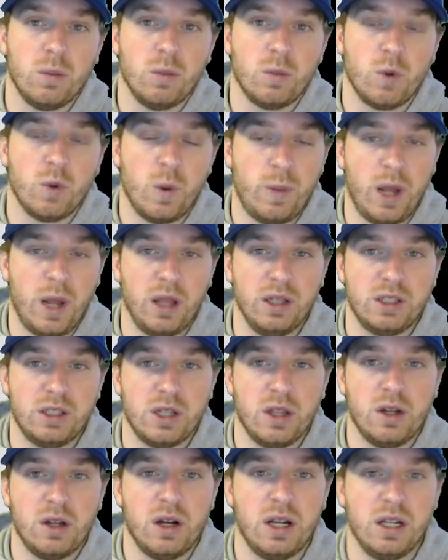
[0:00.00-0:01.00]
repel each
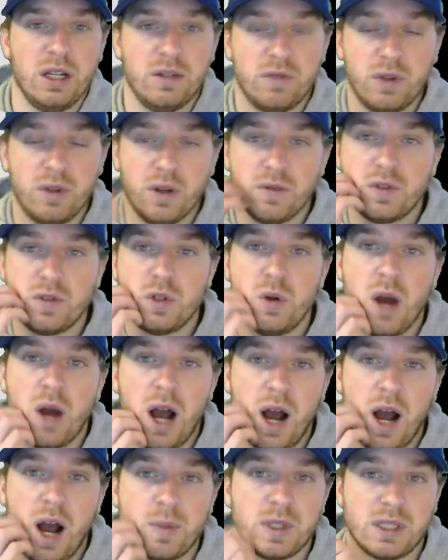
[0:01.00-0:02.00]
other, and if you have two
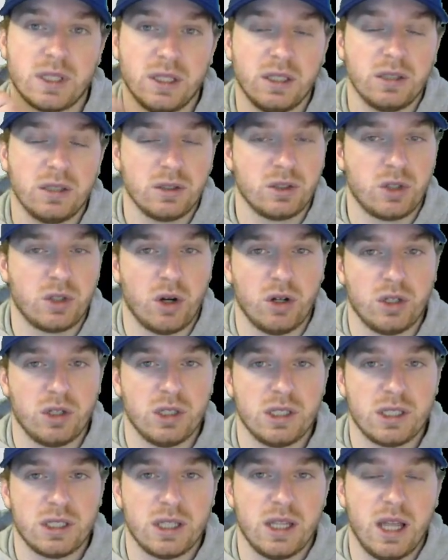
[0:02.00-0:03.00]
opposite
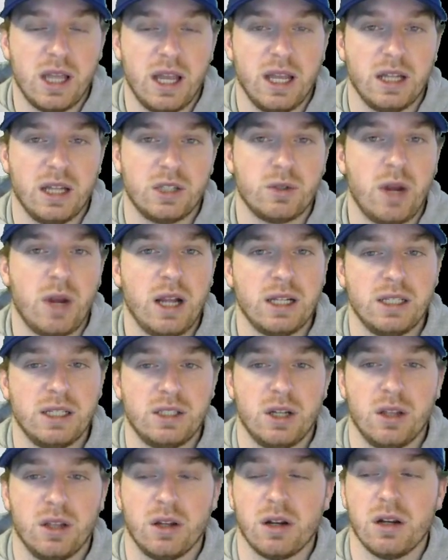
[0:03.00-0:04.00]
charges, they attract
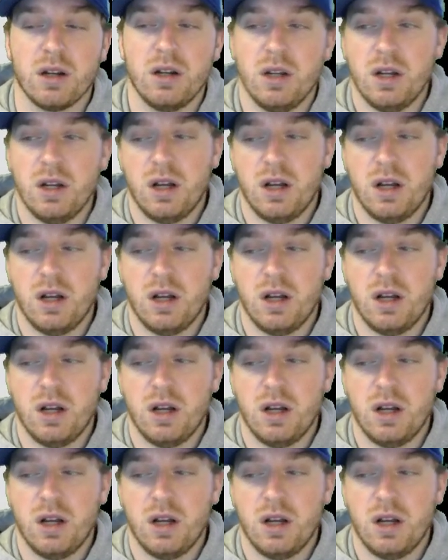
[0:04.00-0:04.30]
each other.